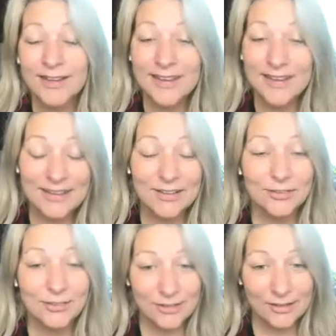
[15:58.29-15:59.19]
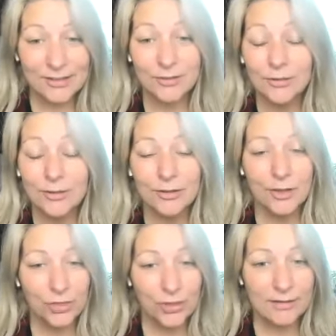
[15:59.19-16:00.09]
heal, deal the
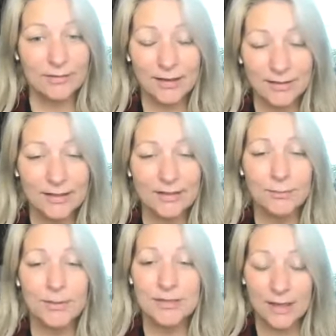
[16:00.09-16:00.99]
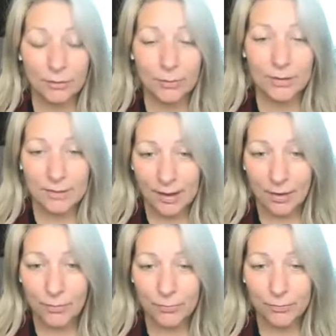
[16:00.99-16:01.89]
things that need to be dealt with
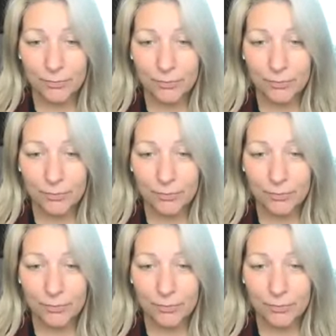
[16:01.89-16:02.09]
now,